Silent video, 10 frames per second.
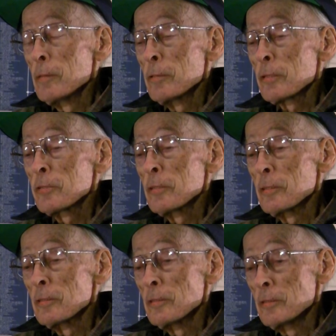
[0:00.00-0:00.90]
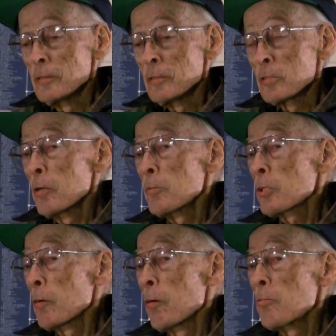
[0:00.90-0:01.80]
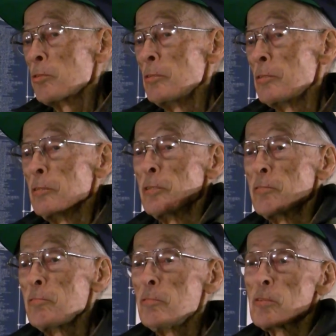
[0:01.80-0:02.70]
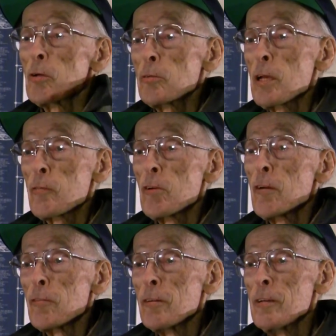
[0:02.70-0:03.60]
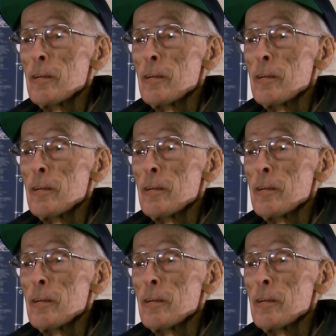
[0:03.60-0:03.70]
But there's so much corrosion. It's going to take forever.